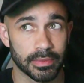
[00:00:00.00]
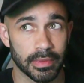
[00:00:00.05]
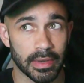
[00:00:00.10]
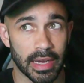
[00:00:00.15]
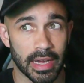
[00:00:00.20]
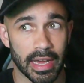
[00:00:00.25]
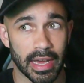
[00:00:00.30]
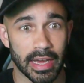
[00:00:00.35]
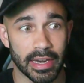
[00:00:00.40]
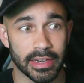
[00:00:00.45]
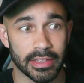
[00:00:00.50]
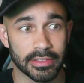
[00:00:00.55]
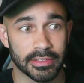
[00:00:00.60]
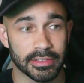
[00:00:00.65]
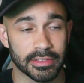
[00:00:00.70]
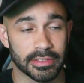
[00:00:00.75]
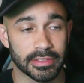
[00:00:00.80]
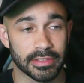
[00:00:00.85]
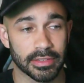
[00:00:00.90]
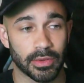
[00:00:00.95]
at
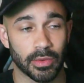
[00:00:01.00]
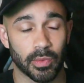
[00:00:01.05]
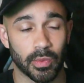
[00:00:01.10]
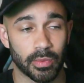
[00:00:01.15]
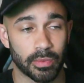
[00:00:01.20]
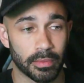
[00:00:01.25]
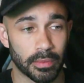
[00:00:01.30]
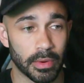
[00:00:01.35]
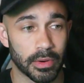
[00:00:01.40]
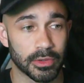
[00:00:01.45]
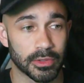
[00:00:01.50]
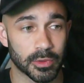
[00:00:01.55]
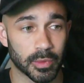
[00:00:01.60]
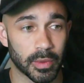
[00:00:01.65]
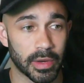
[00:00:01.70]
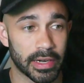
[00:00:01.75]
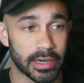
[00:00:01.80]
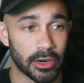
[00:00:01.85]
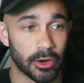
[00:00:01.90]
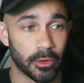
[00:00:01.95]
its most
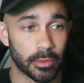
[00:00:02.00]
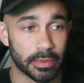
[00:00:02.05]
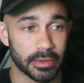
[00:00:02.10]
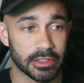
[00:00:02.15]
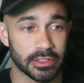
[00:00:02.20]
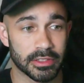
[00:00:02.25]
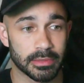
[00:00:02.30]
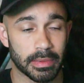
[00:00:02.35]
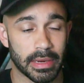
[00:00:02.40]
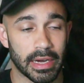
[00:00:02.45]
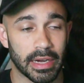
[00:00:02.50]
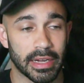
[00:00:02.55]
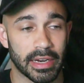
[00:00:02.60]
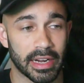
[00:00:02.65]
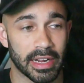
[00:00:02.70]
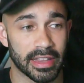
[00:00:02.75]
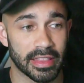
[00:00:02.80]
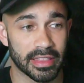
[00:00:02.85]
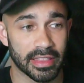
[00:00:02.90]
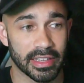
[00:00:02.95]
wide open spot,
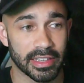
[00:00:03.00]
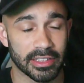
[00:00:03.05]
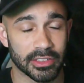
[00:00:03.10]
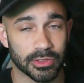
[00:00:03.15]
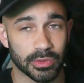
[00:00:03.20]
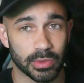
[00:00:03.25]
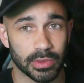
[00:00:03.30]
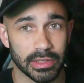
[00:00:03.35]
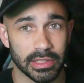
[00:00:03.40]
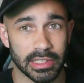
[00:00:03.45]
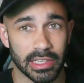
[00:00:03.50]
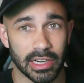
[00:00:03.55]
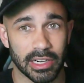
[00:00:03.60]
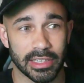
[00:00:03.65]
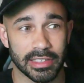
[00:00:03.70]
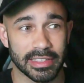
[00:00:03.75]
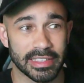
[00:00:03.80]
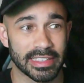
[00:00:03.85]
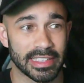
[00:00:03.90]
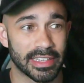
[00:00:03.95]
I think it's really hard
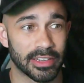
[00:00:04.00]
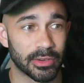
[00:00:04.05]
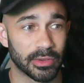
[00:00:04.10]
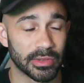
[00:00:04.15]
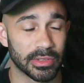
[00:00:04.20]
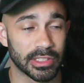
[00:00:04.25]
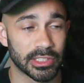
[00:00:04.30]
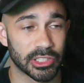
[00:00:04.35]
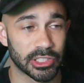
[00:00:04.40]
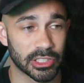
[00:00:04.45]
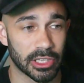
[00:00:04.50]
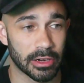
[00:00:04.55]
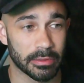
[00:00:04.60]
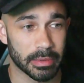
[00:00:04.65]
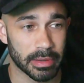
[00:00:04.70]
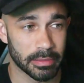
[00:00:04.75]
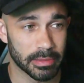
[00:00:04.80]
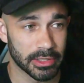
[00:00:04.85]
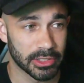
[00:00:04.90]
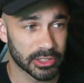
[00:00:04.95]
to get a really sharp
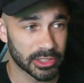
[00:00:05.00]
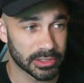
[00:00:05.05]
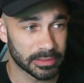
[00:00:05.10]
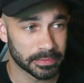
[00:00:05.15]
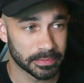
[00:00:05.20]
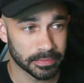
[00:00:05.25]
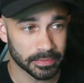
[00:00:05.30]
image.